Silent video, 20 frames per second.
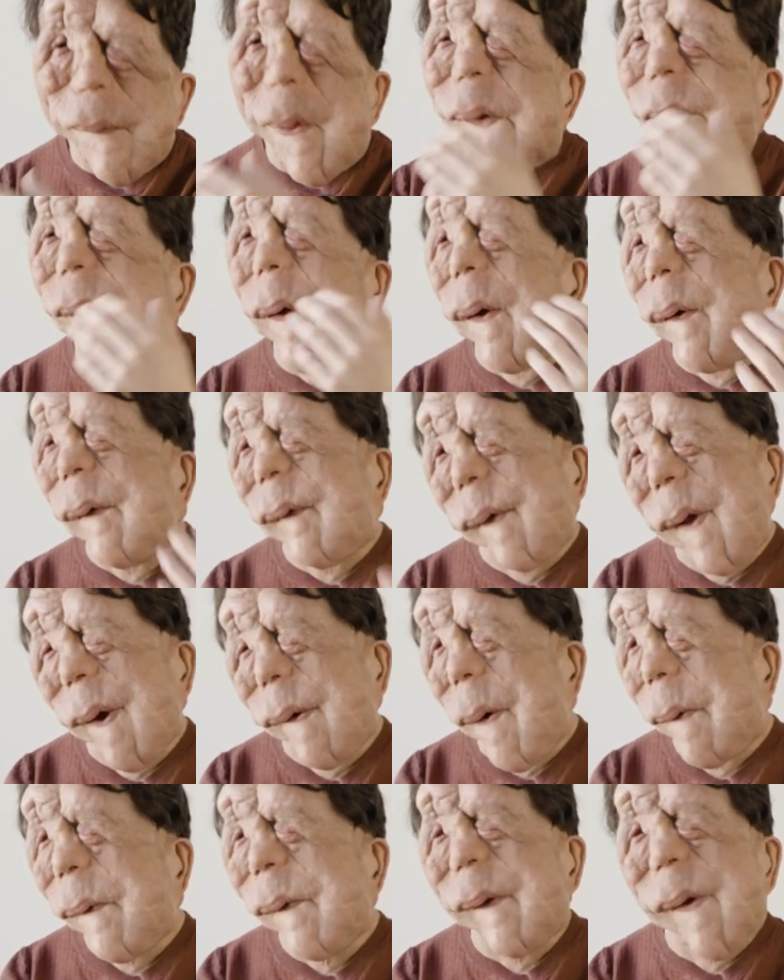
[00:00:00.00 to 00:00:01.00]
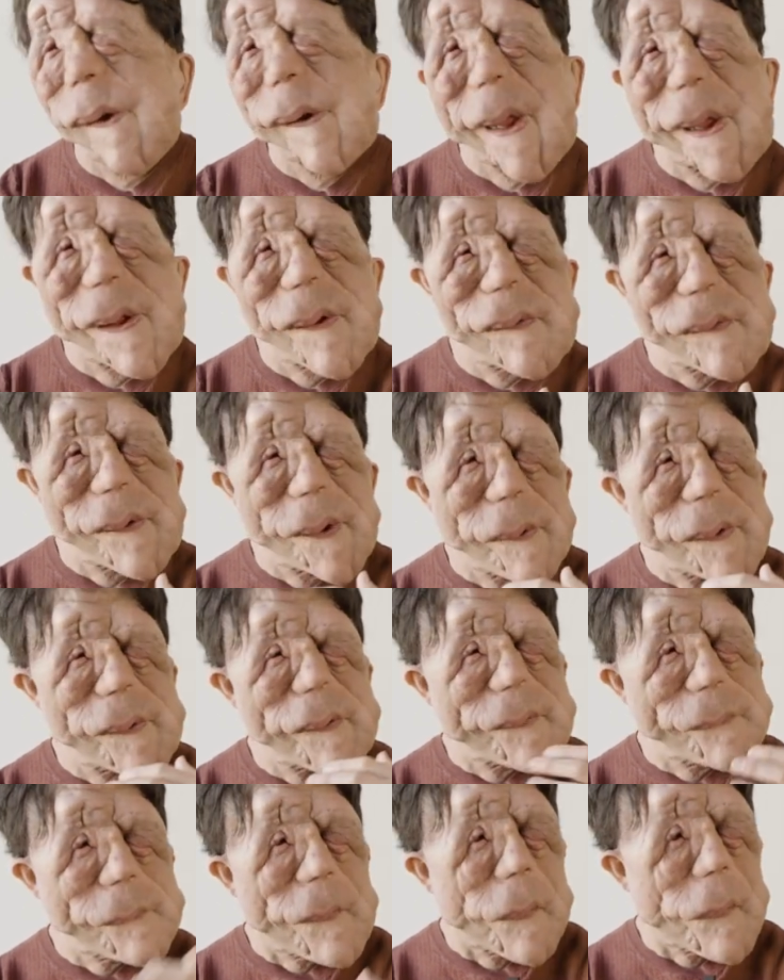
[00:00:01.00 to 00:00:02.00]
better off-screen representation, which
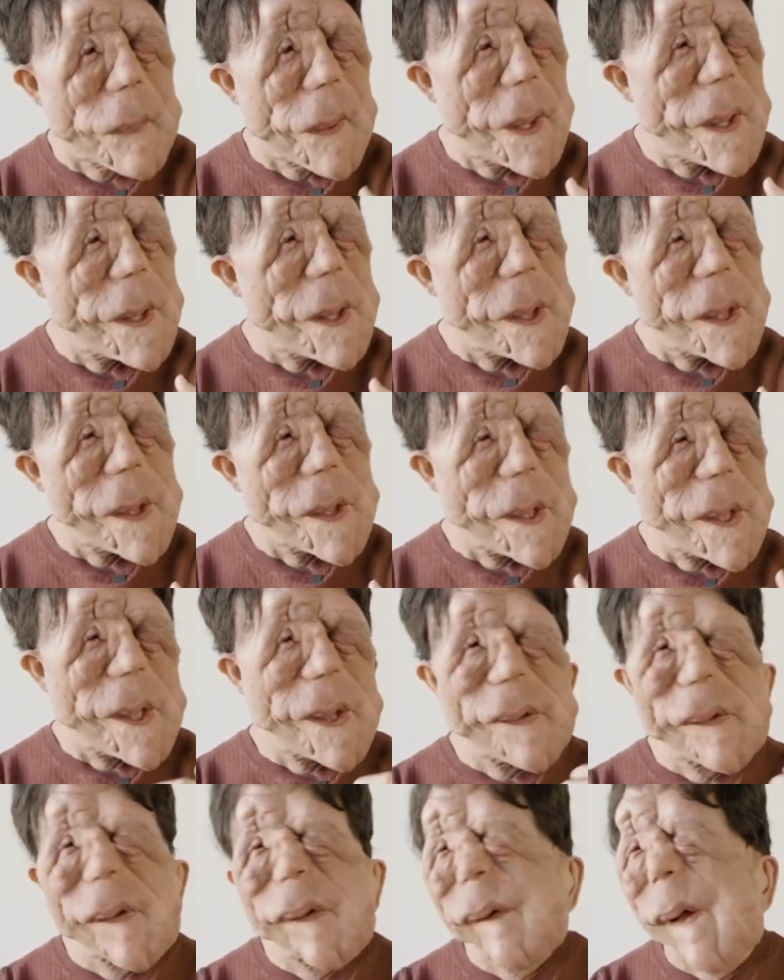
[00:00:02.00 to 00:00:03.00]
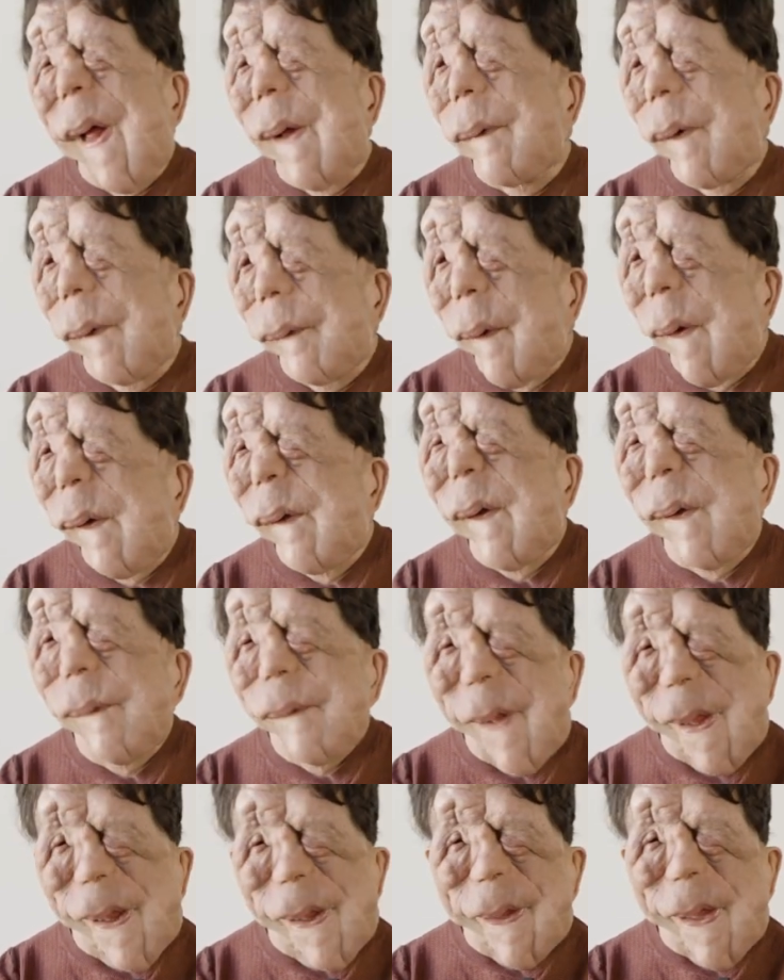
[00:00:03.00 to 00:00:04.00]
is more disabled voices
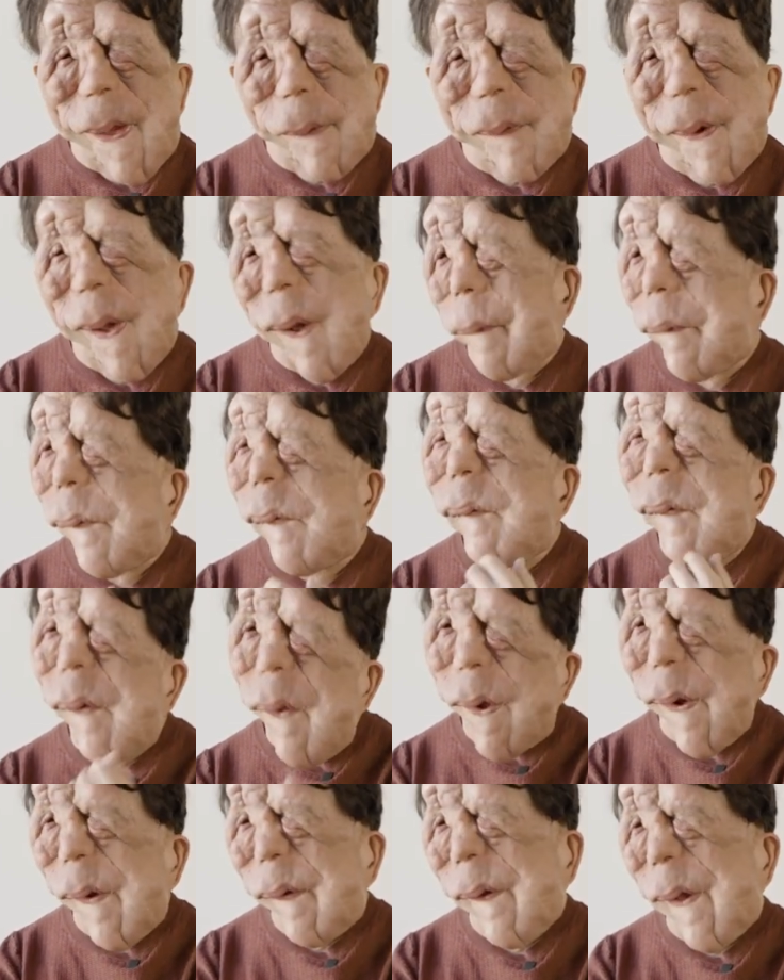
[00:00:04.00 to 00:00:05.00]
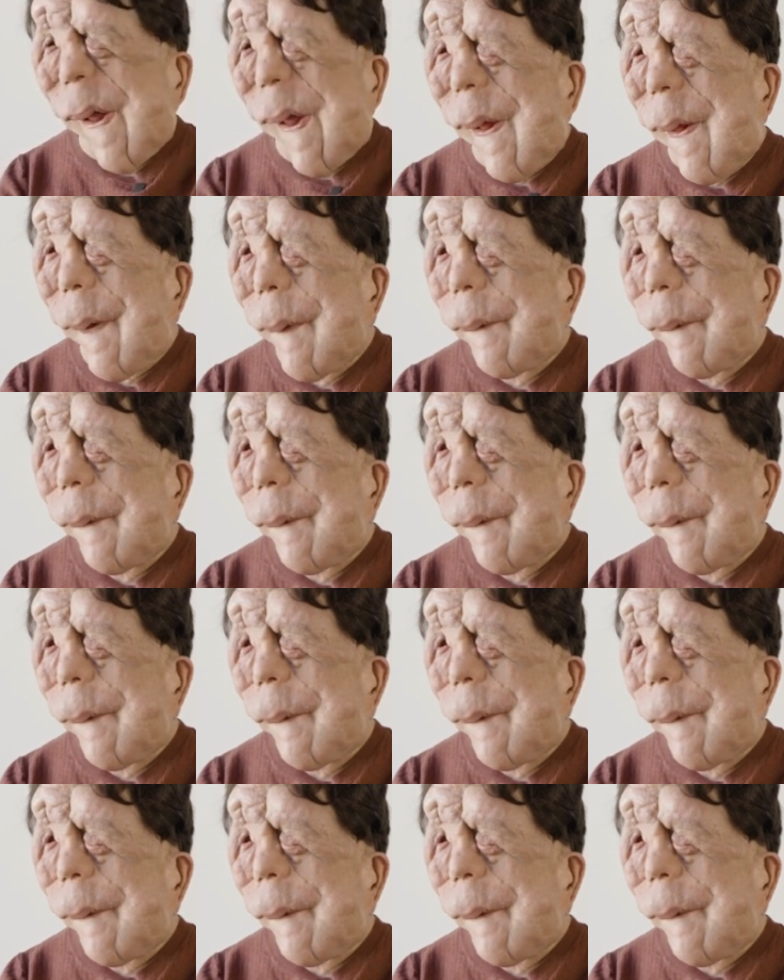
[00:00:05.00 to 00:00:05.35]
being given the opportunity